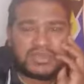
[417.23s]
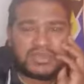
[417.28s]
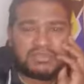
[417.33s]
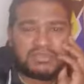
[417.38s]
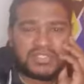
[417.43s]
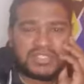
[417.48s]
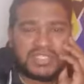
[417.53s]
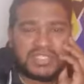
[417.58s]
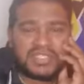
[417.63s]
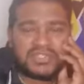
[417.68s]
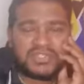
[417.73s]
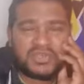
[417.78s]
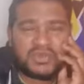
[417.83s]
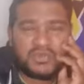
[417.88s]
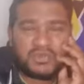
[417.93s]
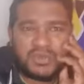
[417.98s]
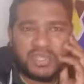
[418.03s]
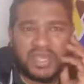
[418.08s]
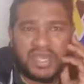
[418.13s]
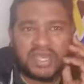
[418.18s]
almost as
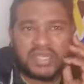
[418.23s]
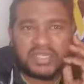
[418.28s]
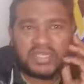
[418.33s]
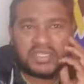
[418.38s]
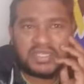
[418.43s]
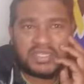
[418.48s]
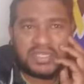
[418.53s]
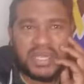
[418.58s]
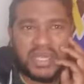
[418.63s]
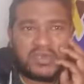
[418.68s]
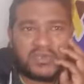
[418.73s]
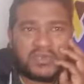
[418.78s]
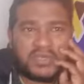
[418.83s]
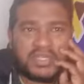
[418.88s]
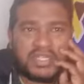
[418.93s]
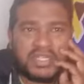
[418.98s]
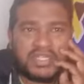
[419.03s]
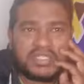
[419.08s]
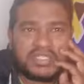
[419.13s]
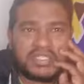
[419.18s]
though we are now
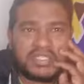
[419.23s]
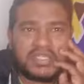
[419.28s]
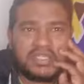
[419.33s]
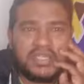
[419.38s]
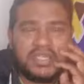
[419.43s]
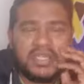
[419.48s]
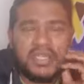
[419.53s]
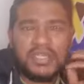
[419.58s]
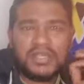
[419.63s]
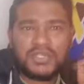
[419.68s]
creating